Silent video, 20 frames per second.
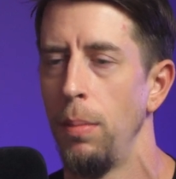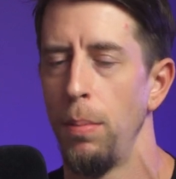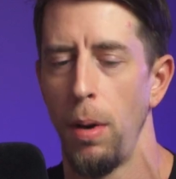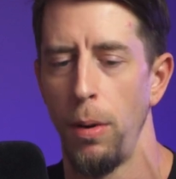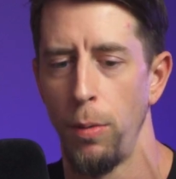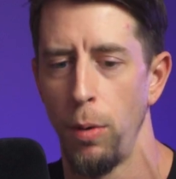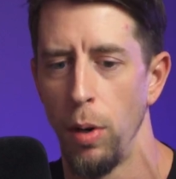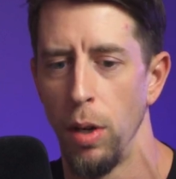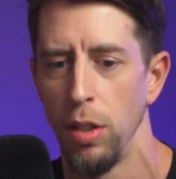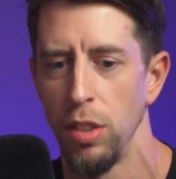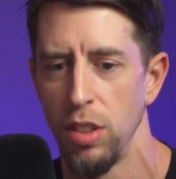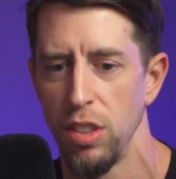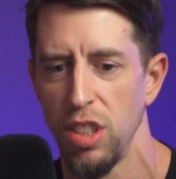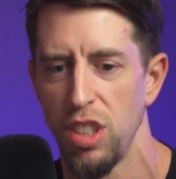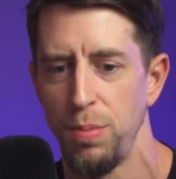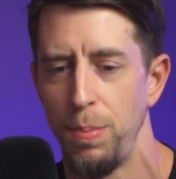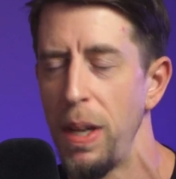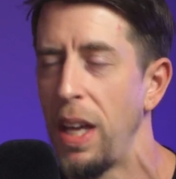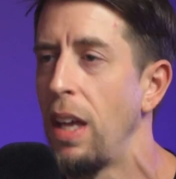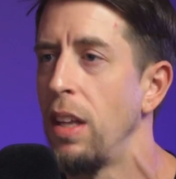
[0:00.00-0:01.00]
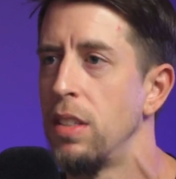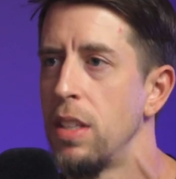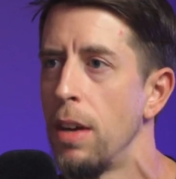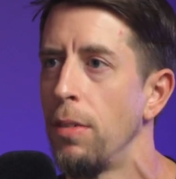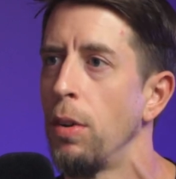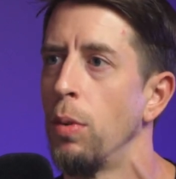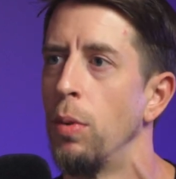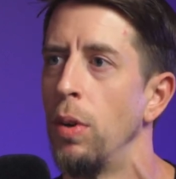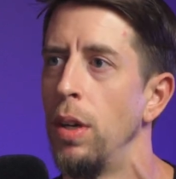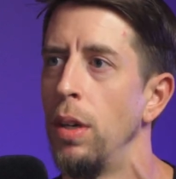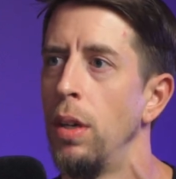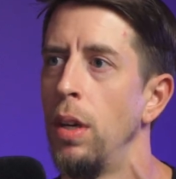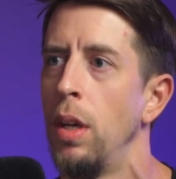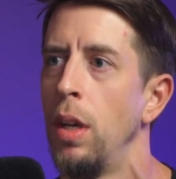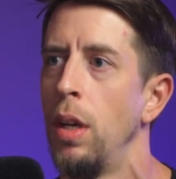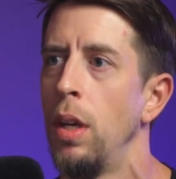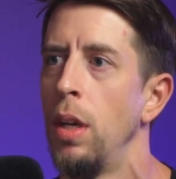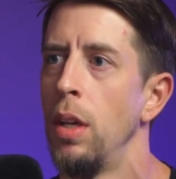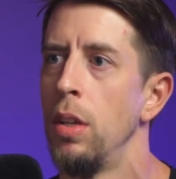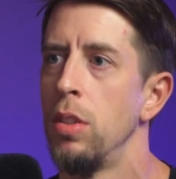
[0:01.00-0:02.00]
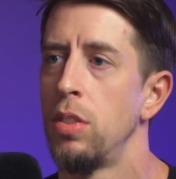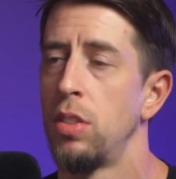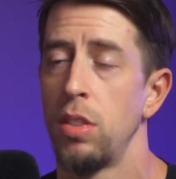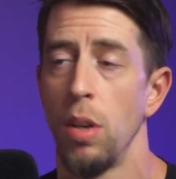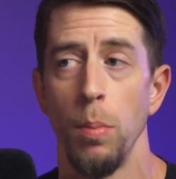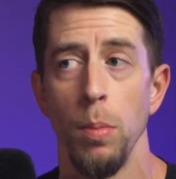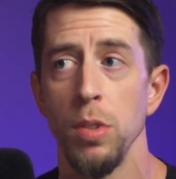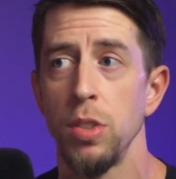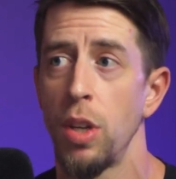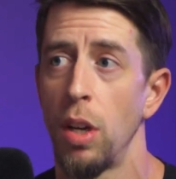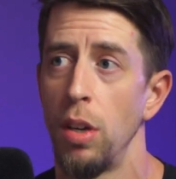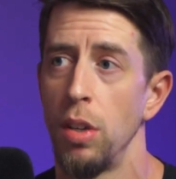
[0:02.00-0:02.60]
But if we're speaking to everyone, someone's